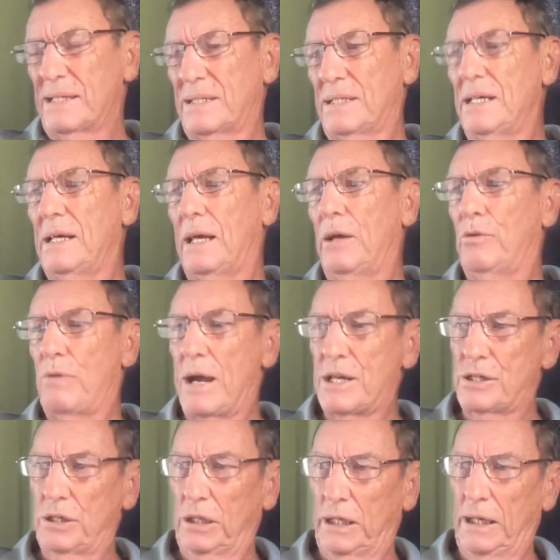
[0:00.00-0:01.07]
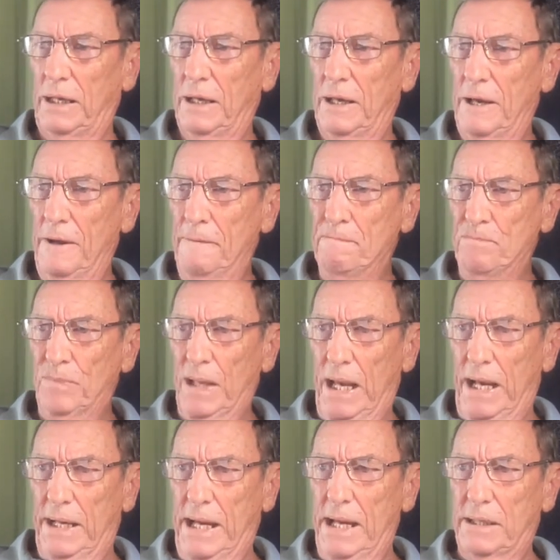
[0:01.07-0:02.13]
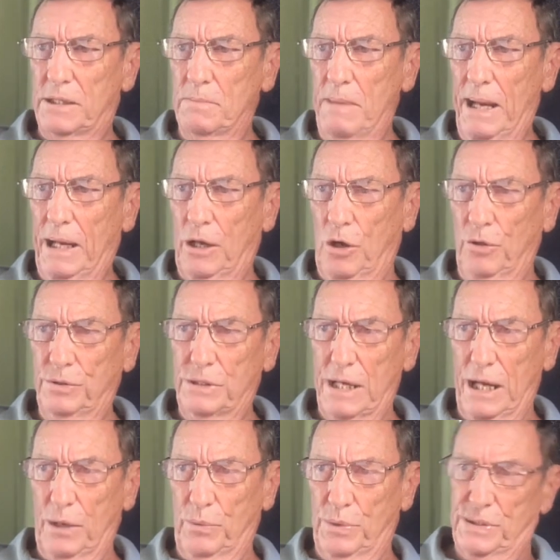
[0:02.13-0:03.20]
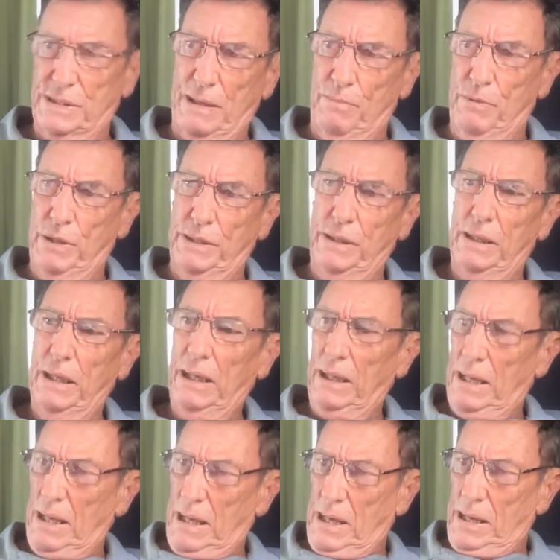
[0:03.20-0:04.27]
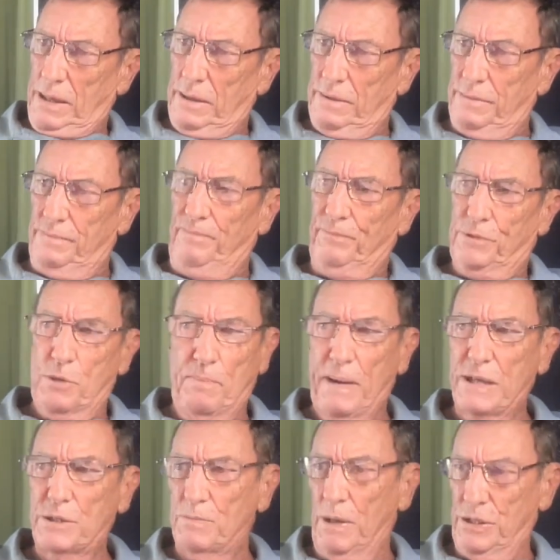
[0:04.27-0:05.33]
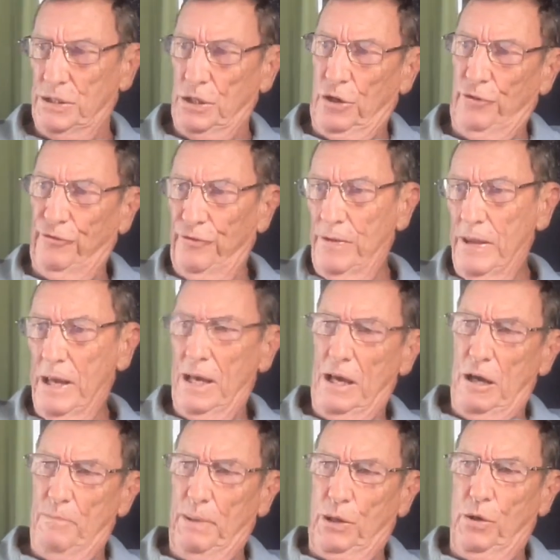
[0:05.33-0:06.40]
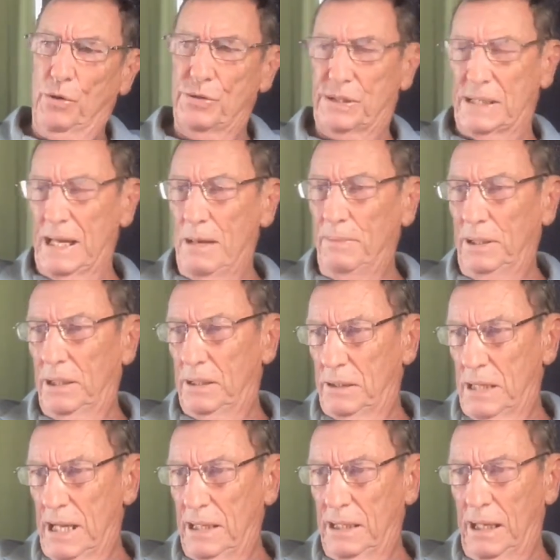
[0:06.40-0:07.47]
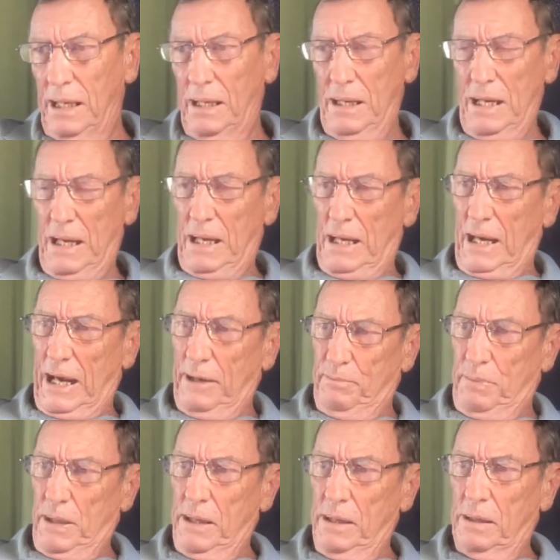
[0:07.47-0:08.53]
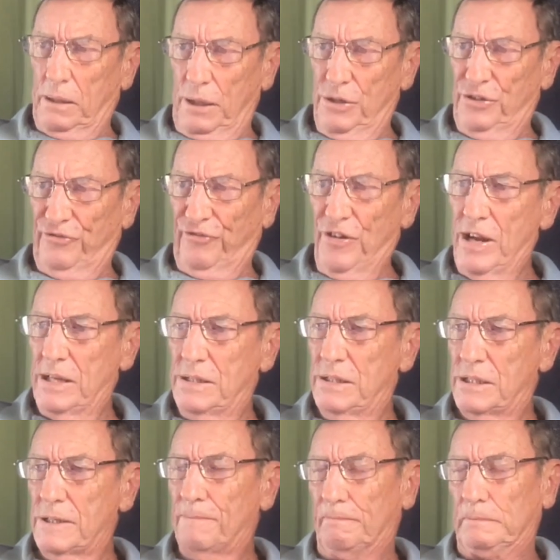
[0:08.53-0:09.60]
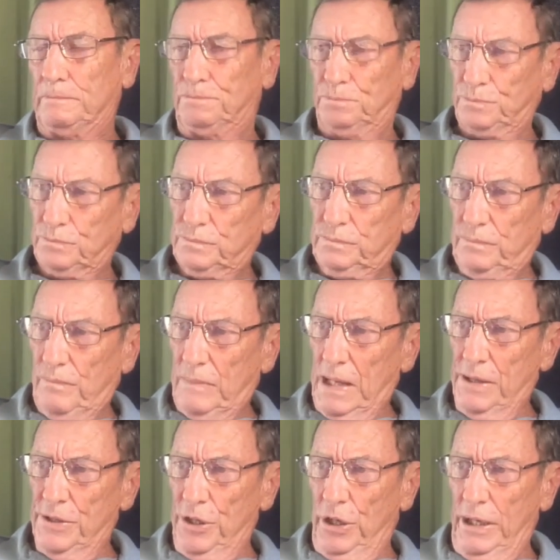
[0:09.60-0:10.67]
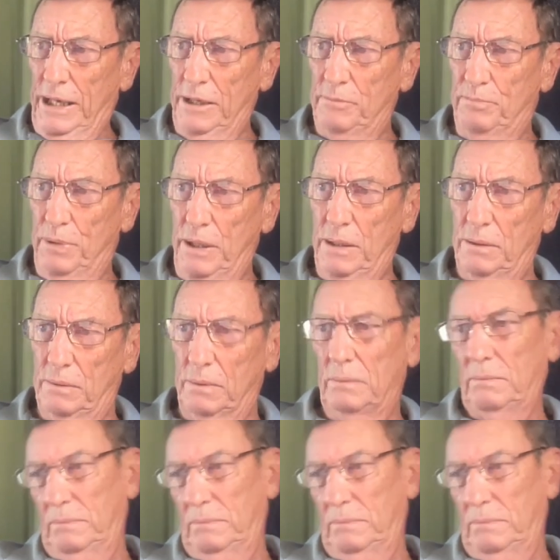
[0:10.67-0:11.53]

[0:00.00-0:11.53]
thinking rationally, and had to make contact with someone to base myself. And because Sammy and Danny had been closer friends than I had been,